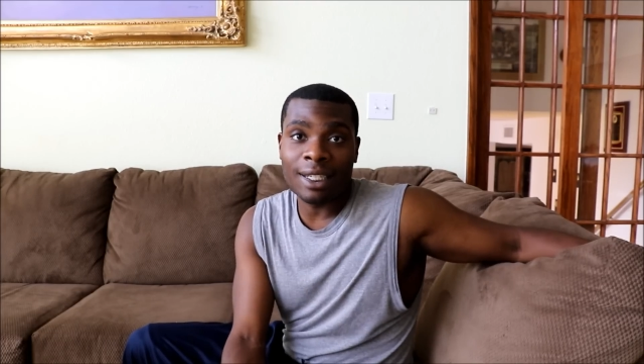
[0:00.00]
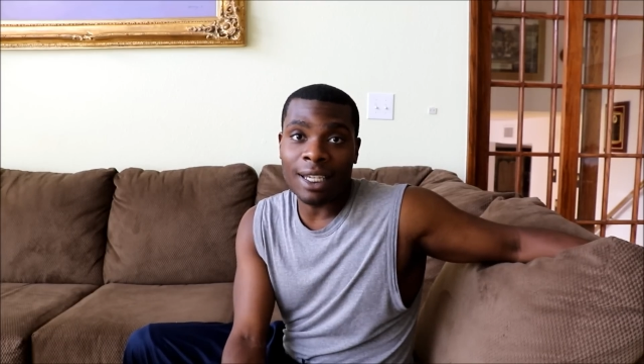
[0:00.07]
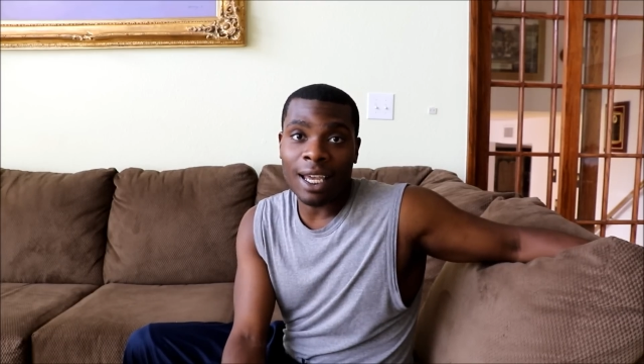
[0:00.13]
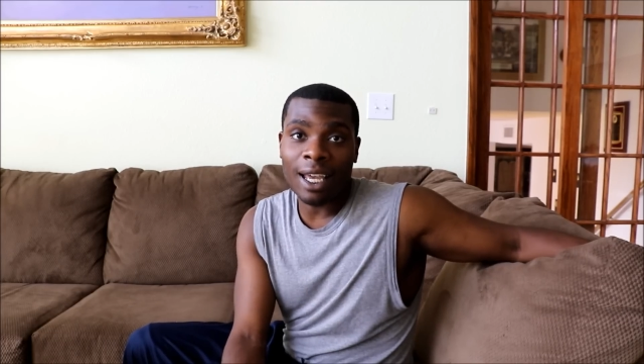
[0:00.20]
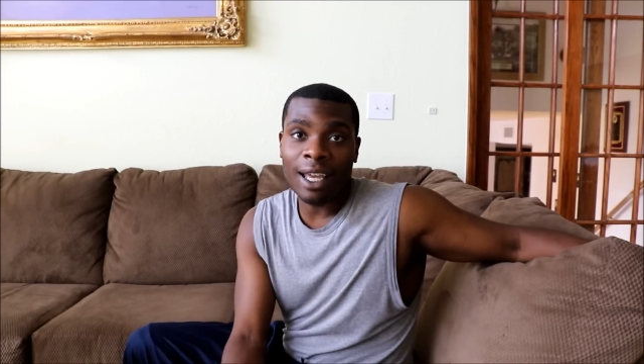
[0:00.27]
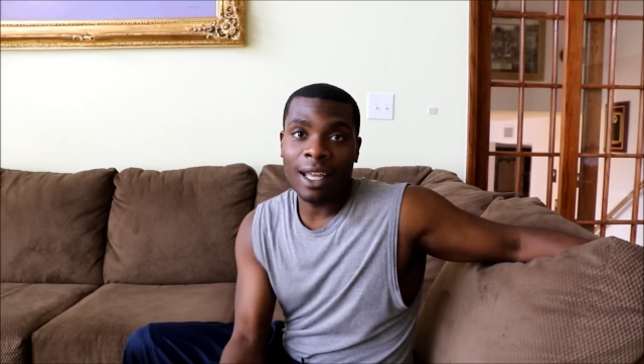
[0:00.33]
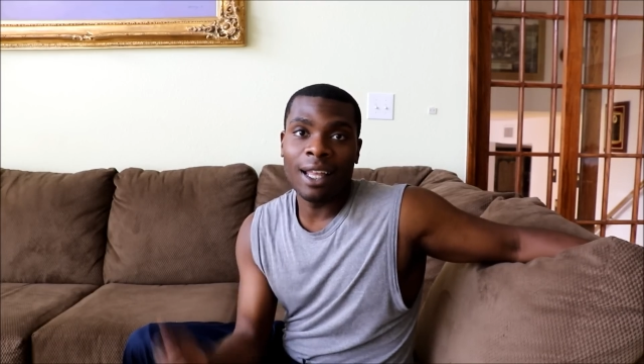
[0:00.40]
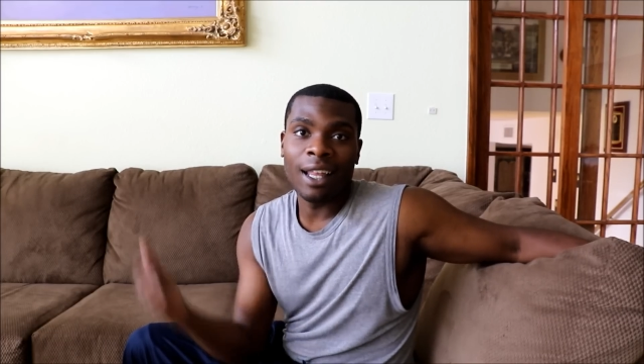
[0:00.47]

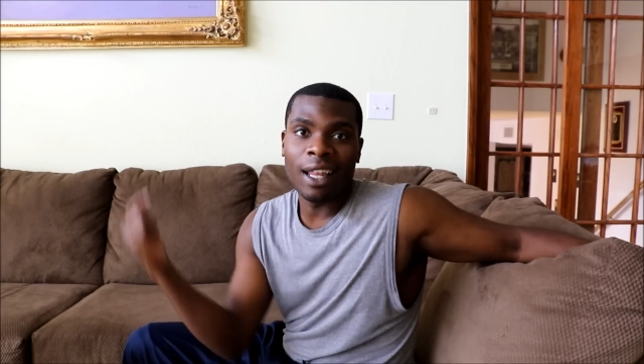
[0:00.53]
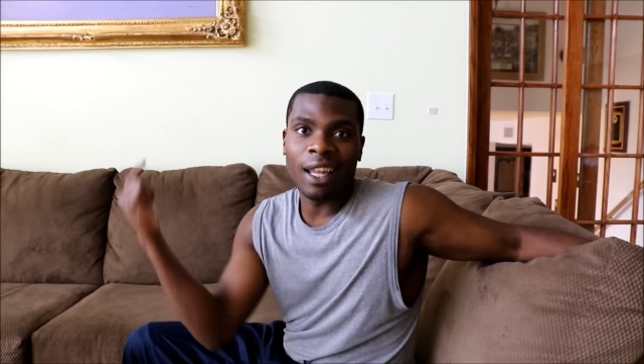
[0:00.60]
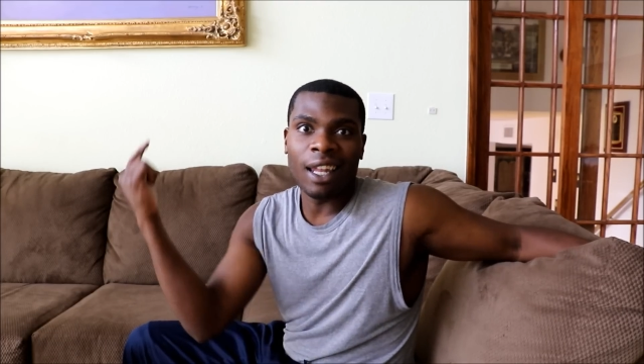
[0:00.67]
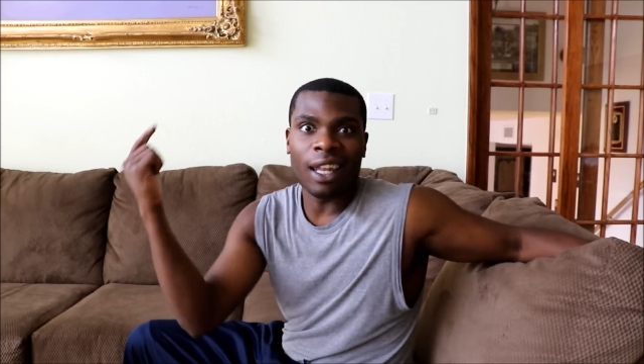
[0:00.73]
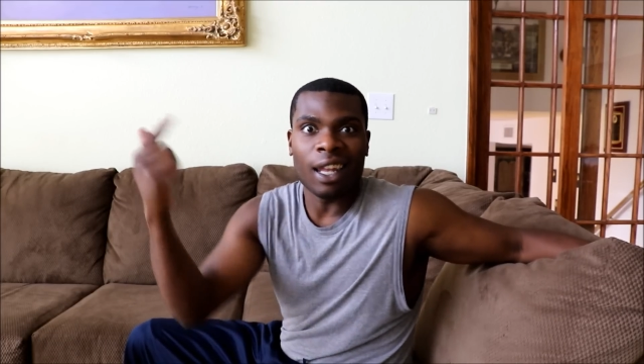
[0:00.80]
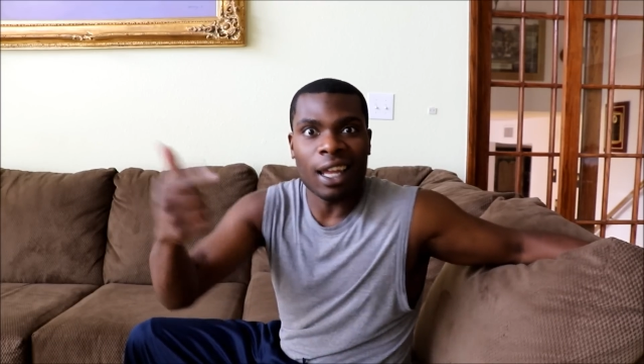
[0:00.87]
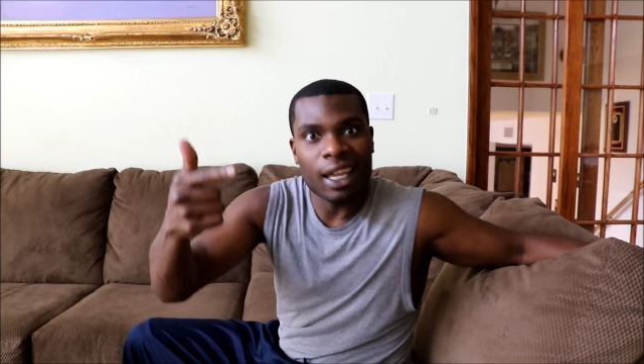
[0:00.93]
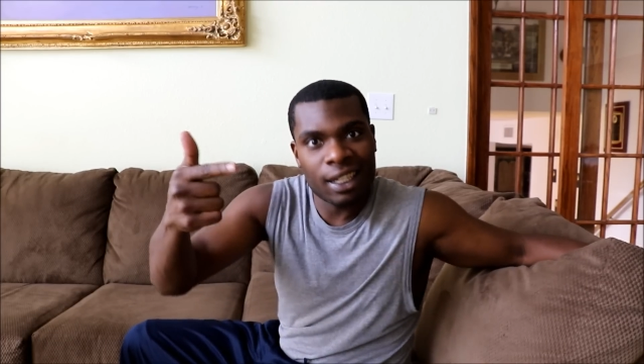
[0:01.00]

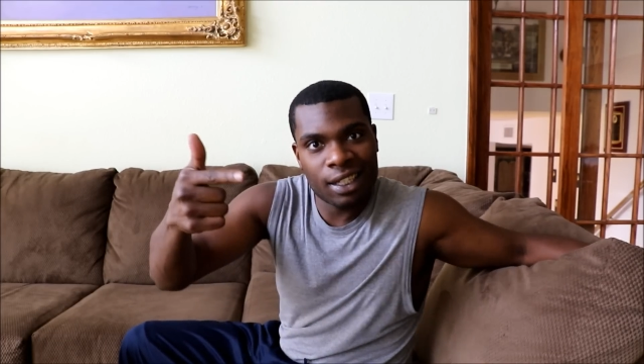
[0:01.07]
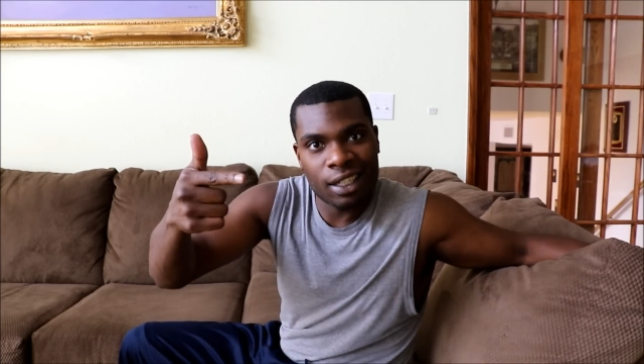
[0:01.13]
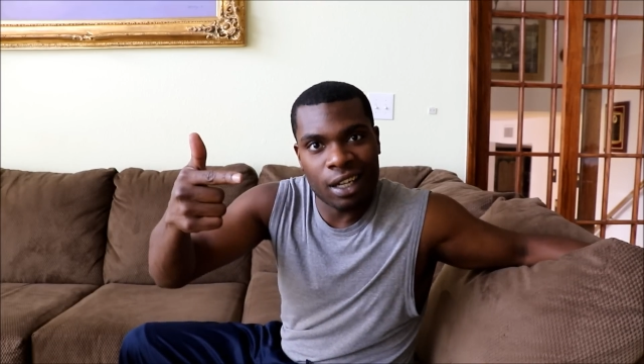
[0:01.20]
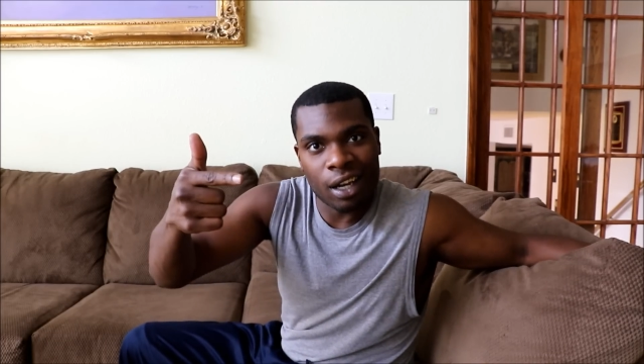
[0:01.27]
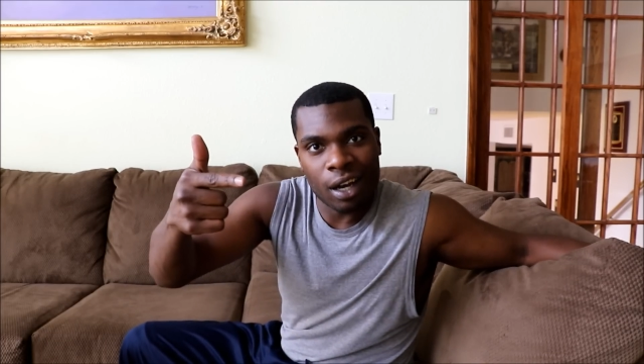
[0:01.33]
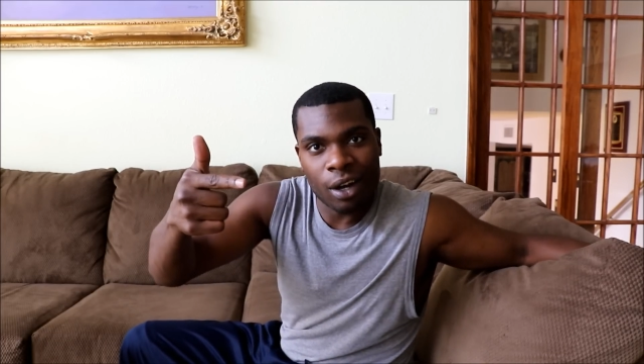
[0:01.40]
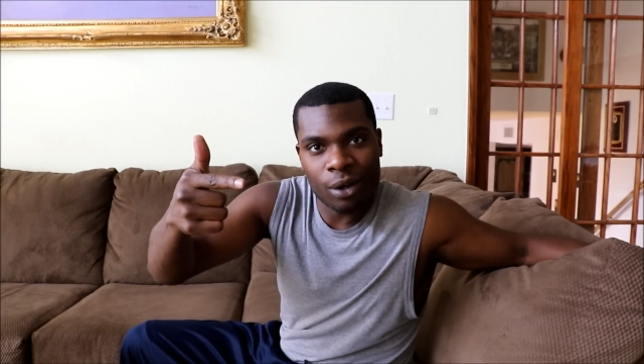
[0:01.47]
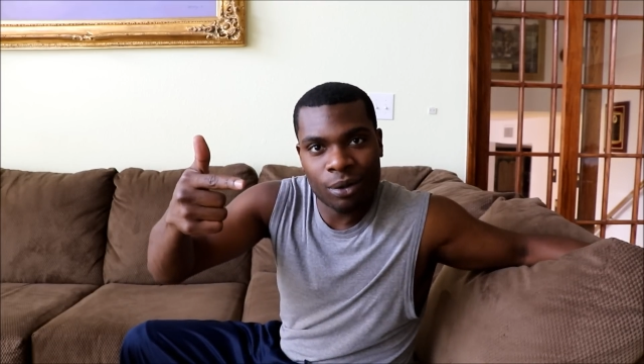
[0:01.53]
set, let's
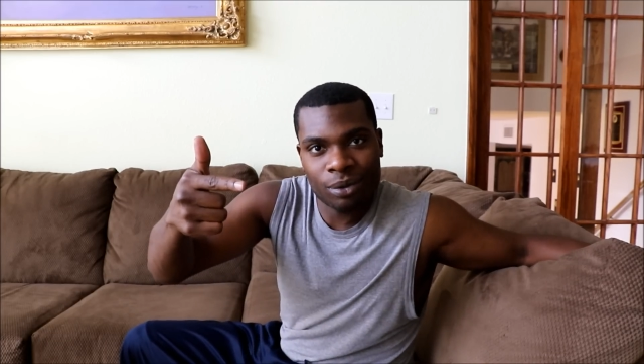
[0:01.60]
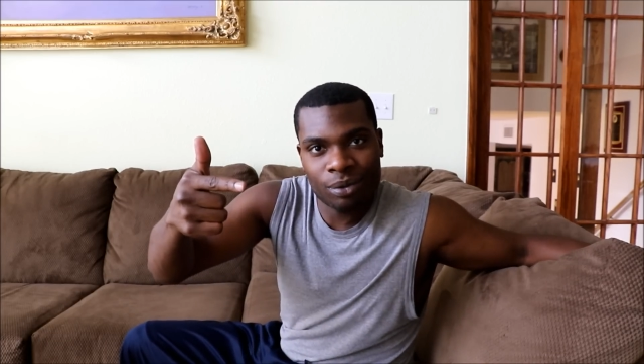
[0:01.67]
go.